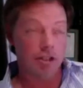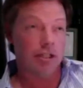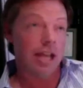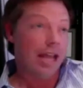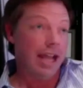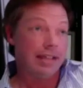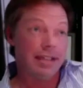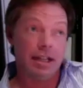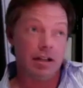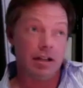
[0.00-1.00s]
and it's a
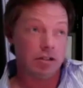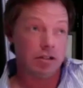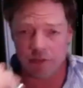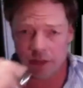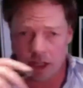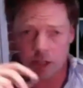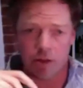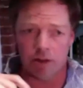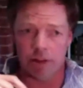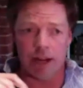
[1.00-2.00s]
characteristic of
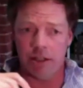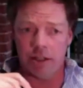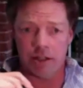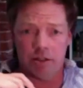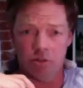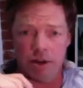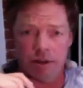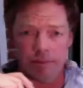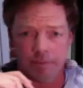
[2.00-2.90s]
entrepreneur that I just adore.